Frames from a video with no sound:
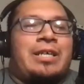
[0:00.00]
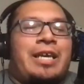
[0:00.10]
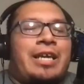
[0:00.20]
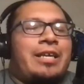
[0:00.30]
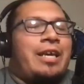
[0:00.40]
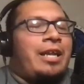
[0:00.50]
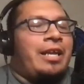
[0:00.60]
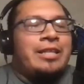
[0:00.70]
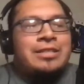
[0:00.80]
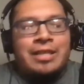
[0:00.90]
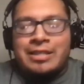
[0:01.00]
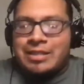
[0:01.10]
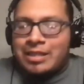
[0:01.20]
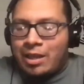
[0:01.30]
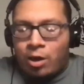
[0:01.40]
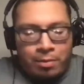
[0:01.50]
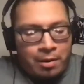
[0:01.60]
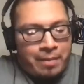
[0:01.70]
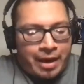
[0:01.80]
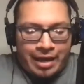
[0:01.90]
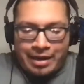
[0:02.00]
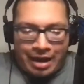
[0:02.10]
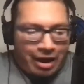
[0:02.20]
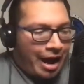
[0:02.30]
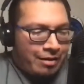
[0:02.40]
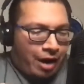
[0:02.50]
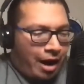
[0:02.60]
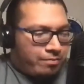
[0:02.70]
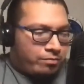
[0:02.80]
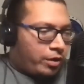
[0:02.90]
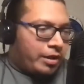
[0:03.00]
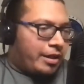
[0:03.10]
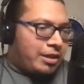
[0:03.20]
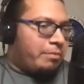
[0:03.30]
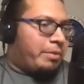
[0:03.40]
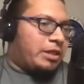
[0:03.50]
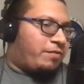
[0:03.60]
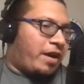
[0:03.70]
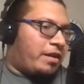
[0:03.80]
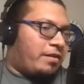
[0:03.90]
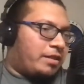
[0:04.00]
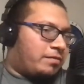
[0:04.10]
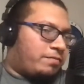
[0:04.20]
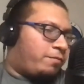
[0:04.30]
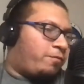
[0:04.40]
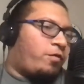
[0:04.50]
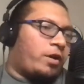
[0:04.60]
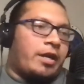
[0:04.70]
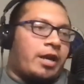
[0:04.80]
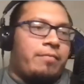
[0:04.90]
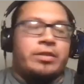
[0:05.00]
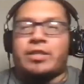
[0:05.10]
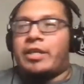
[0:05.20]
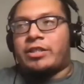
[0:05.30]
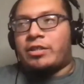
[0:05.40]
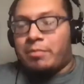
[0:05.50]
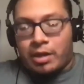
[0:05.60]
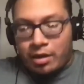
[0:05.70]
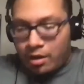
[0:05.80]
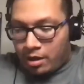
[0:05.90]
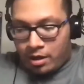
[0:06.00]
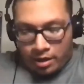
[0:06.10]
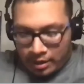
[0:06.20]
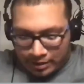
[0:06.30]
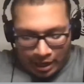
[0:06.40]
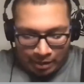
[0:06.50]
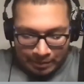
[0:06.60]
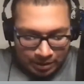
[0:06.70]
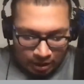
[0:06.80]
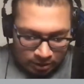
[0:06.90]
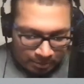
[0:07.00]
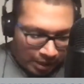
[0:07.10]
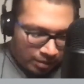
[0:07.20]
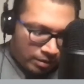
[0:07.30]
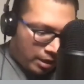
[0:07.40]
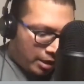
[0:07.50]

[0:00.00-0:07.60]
getting into this a little bit, man. Now I'm really not the biggest fan of this freaking conversation, but it's got to be talked about.